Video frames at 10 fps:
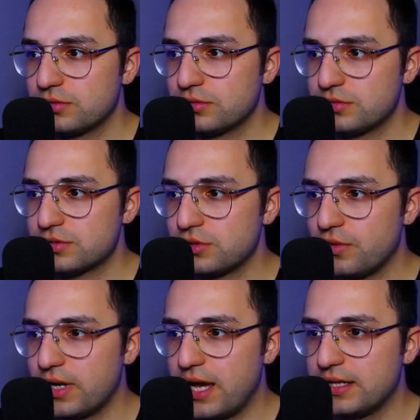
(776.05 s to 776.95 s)
so
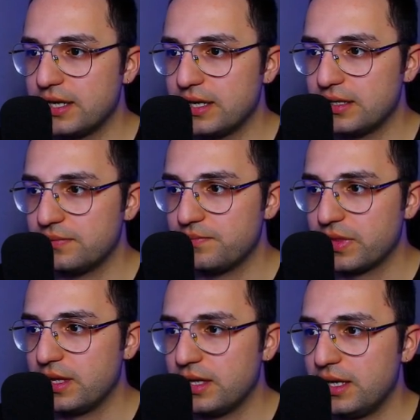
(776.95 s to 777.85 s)
kind of
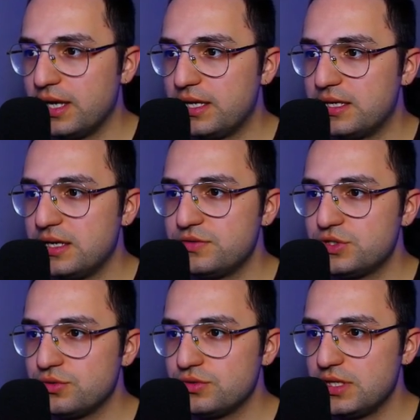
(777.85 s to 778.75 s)
it gives
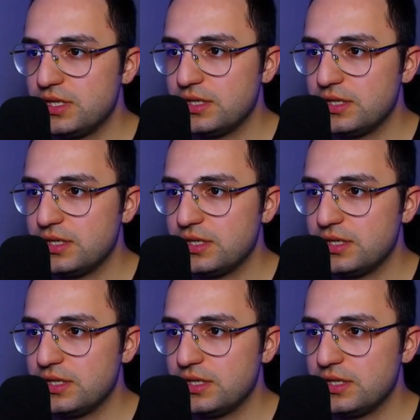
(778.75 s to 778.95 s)
you the